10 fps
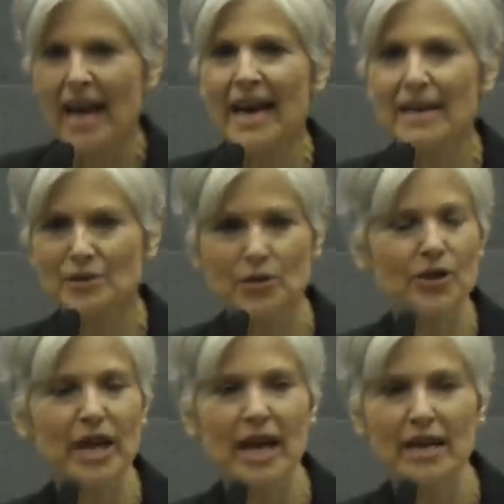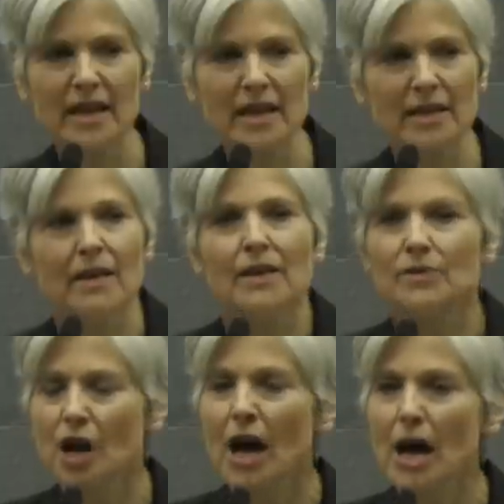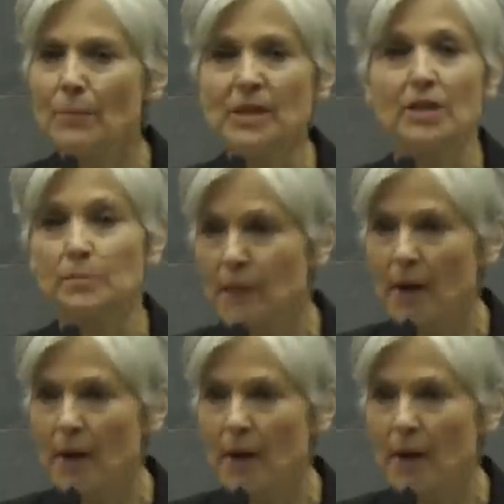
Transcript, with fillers: And creating jobs in